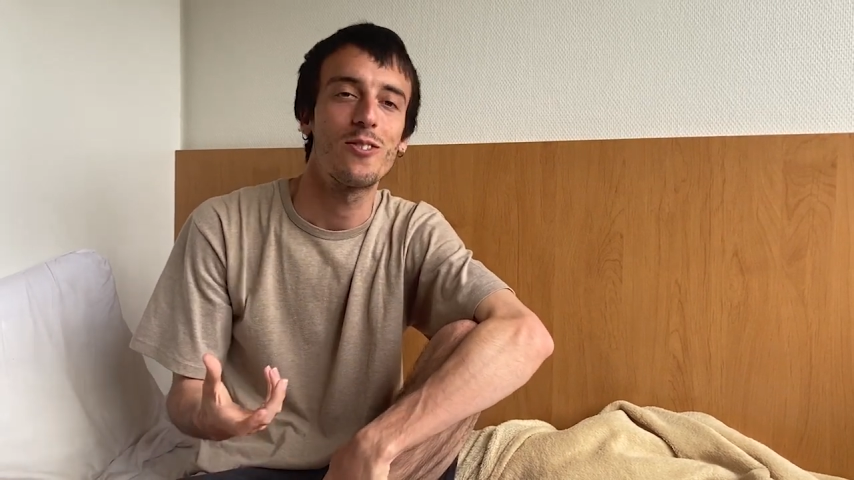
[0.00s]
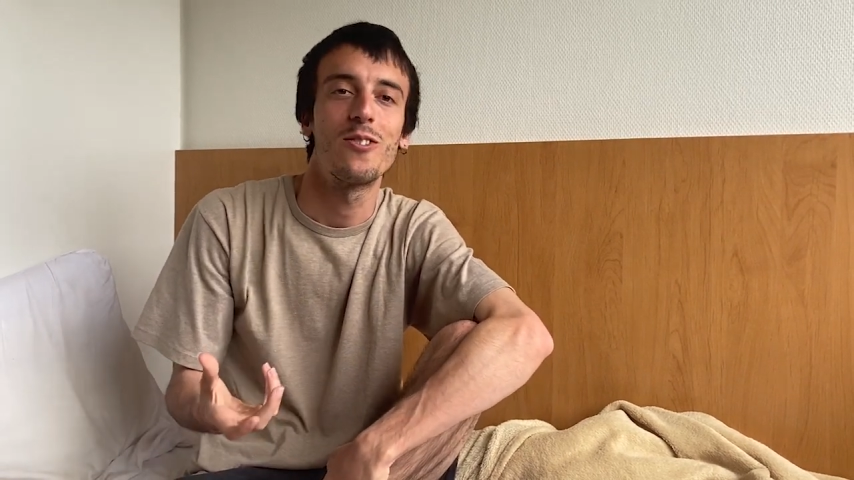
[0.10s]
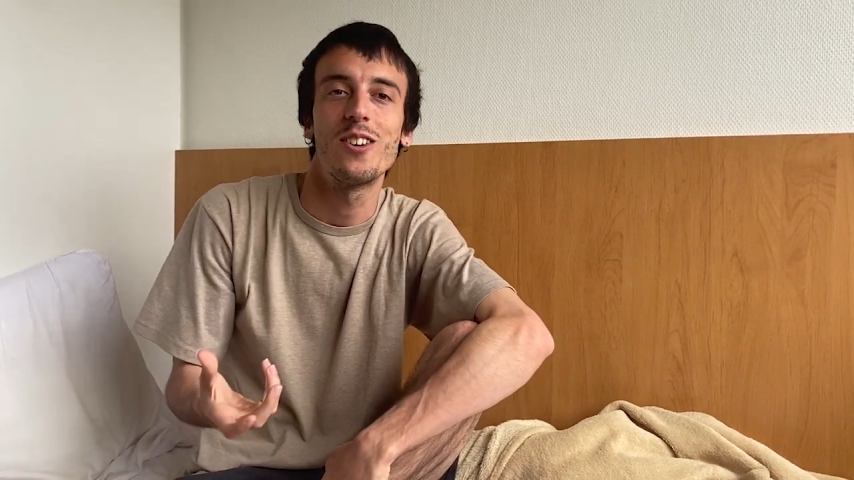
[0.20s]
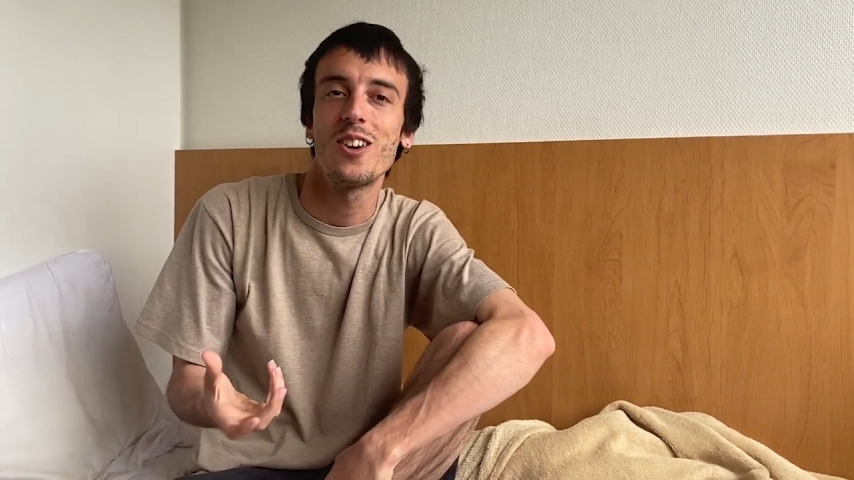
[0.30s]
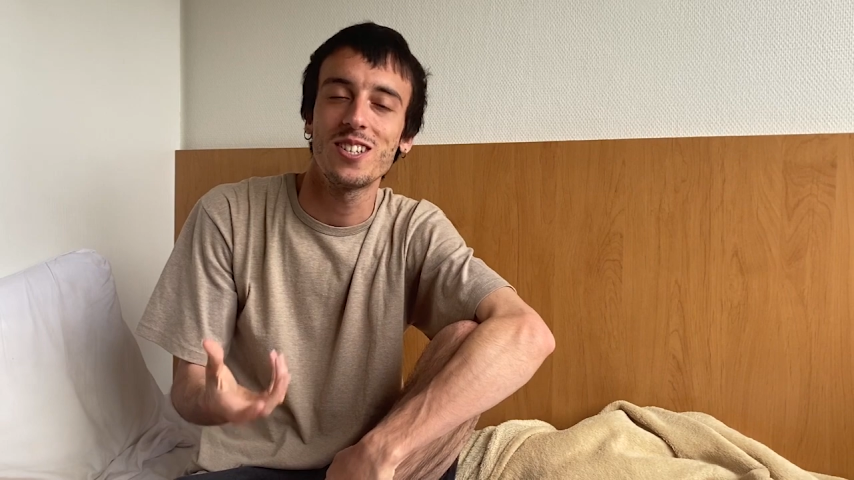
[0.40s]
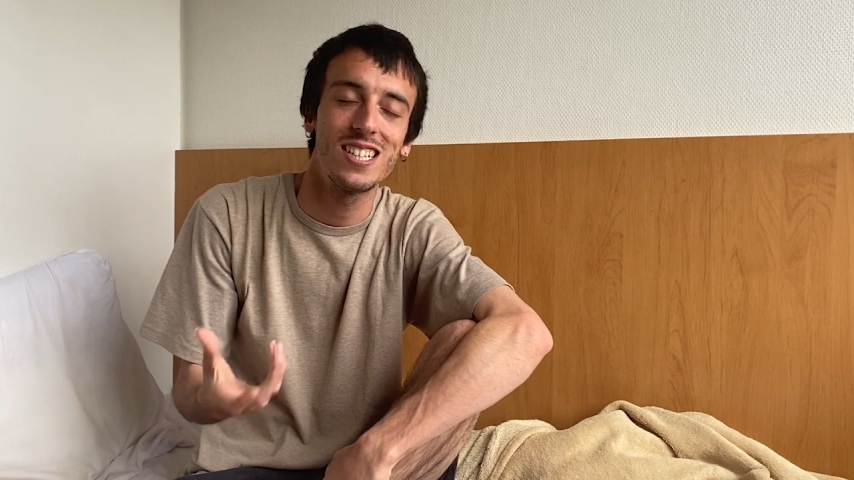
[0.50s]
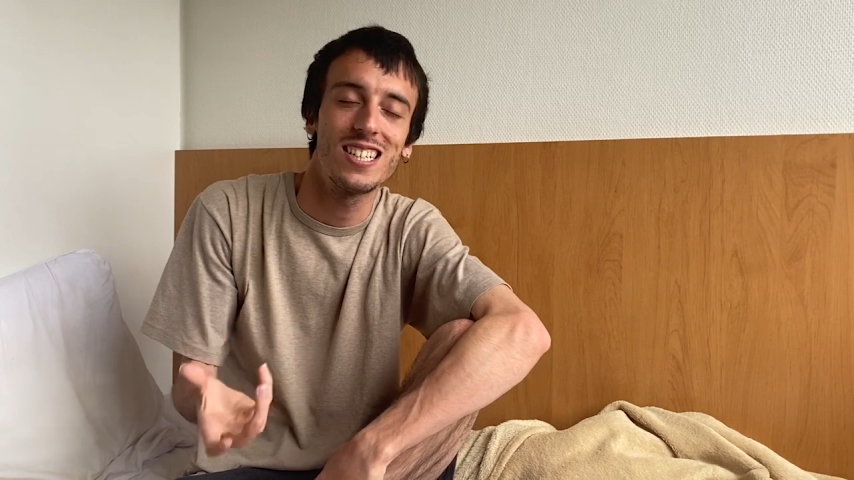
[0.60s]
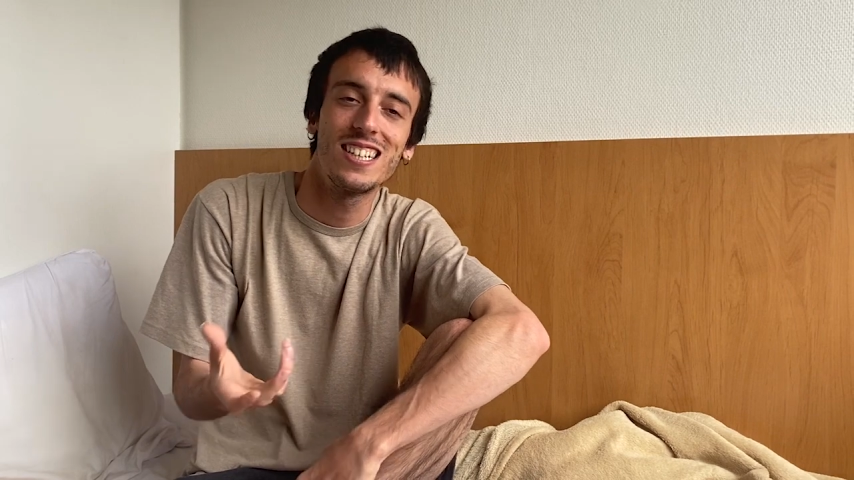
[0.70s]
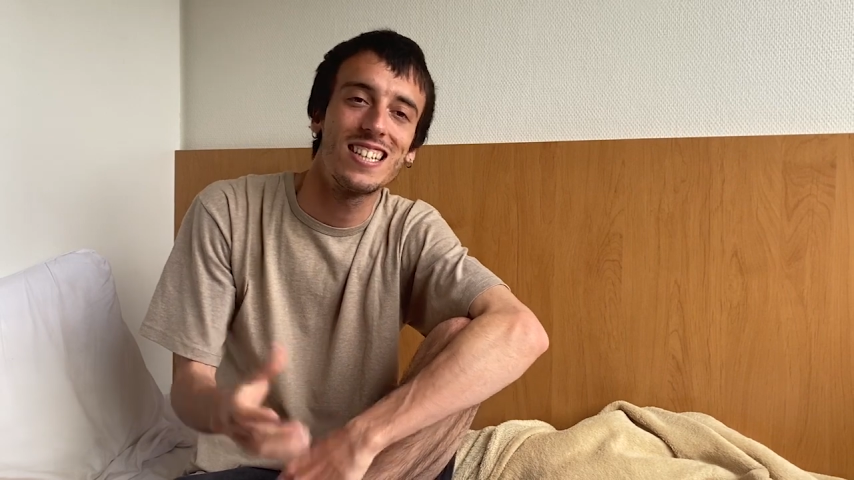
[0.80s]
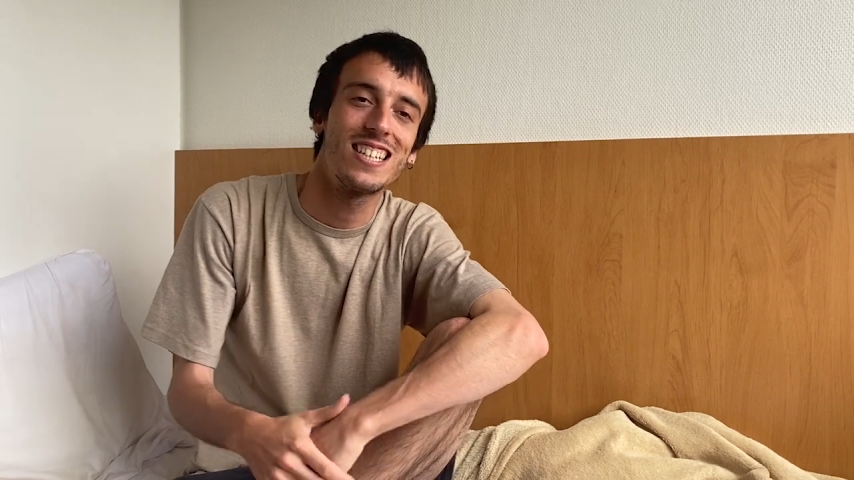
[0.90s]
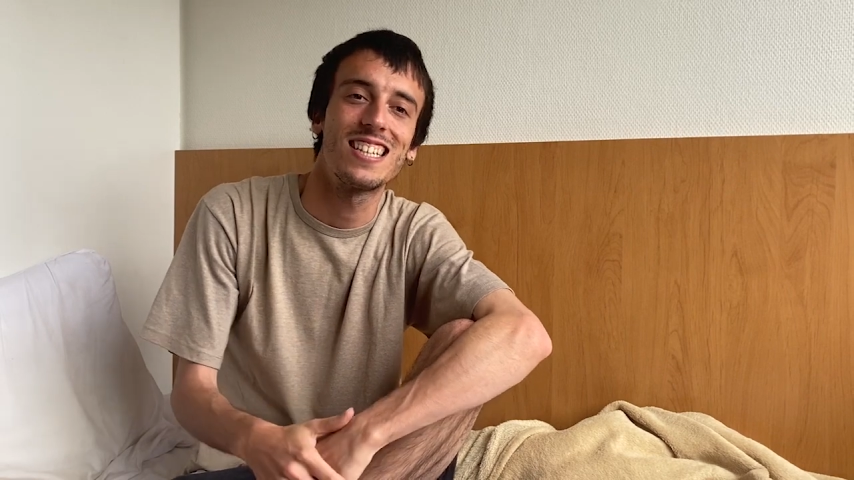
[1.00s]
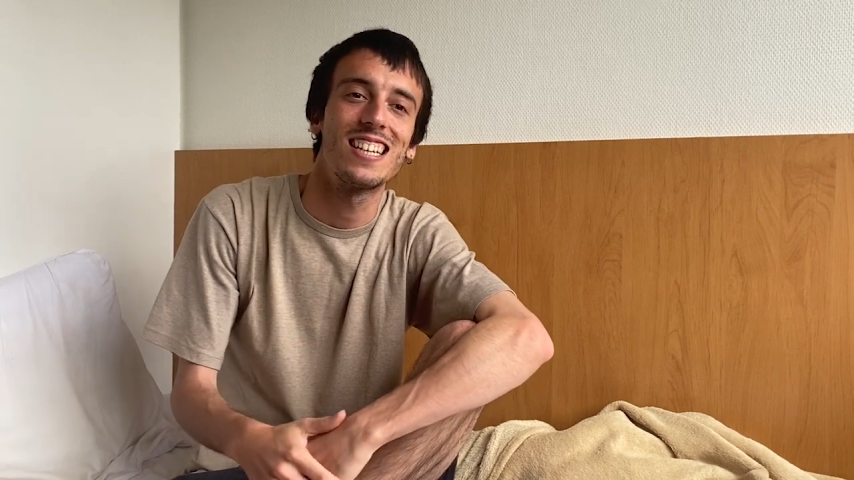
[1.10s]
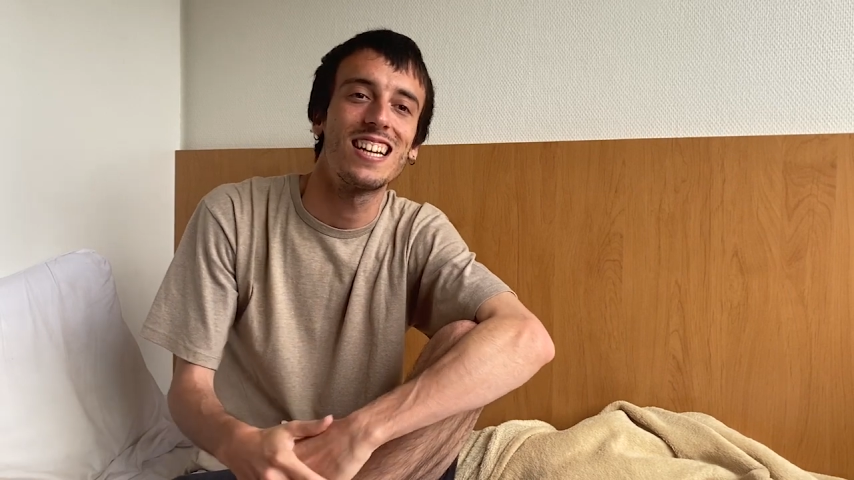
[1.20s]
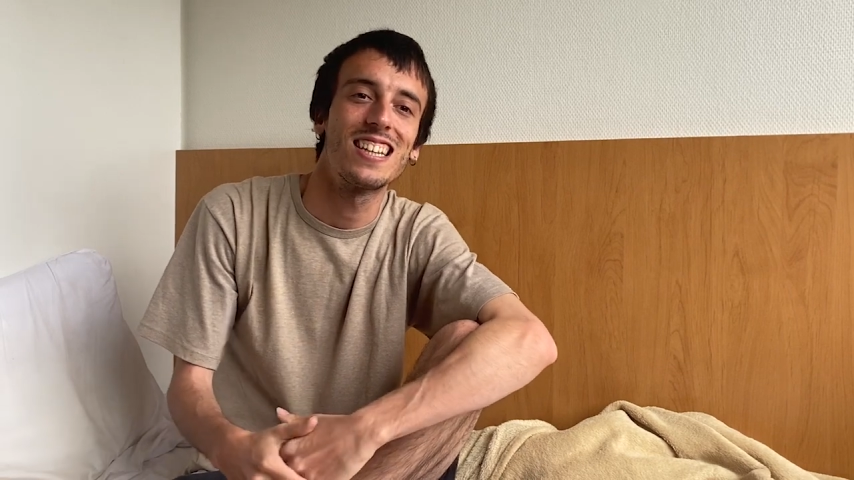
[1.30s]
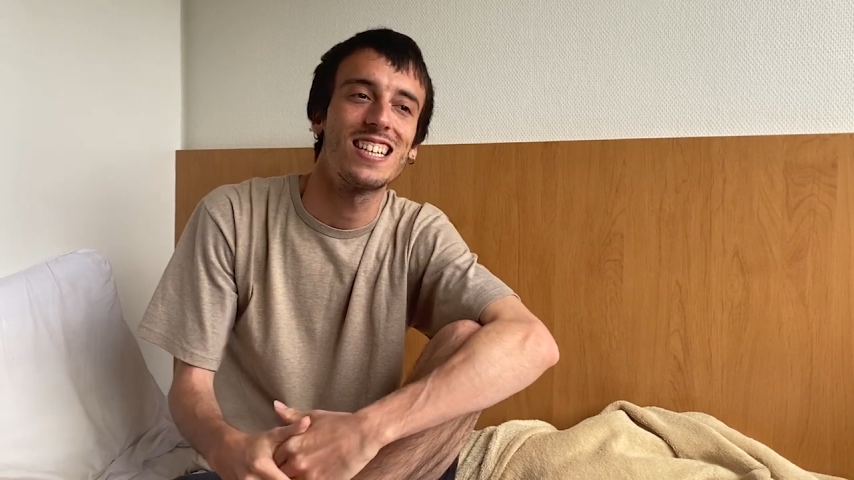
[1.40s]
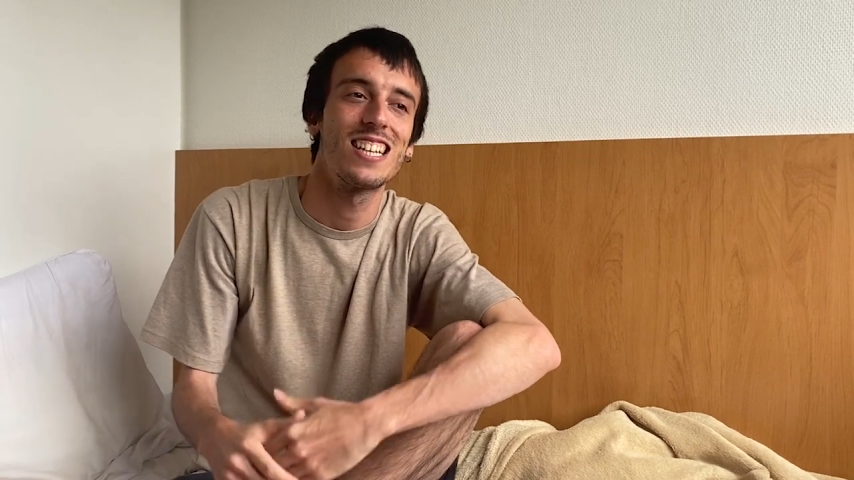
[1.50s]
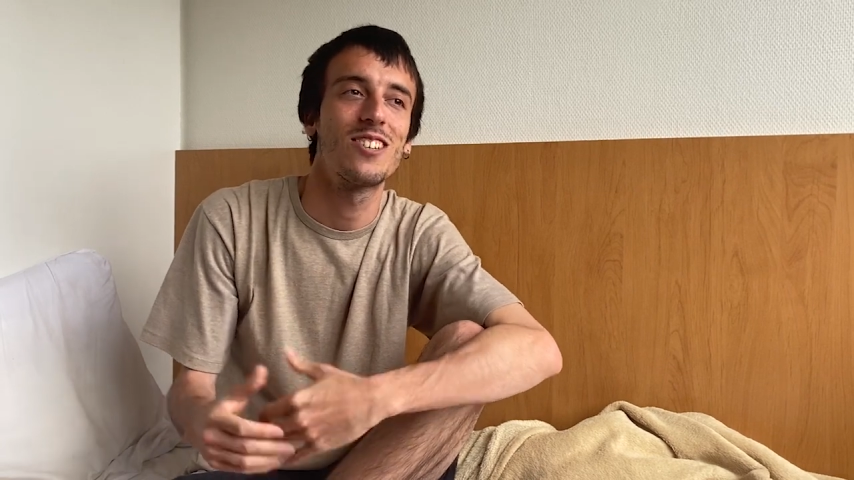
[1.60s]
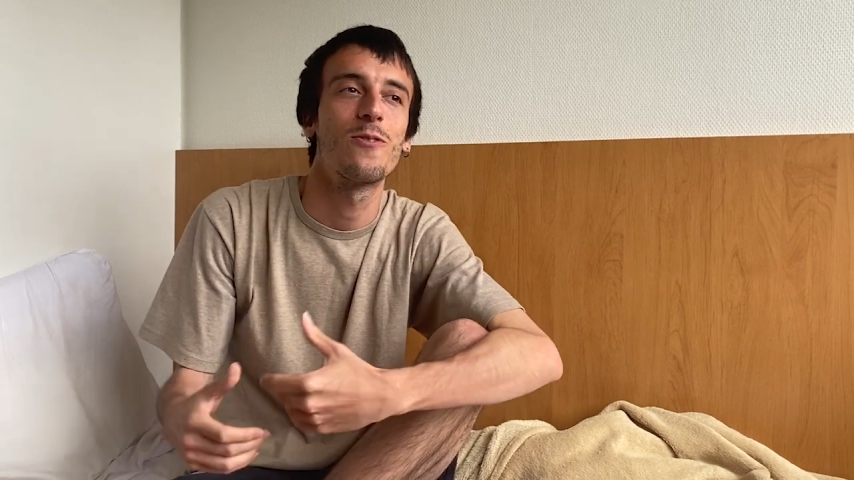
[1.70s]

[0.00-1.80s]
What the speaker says: curiosity, let's say like this,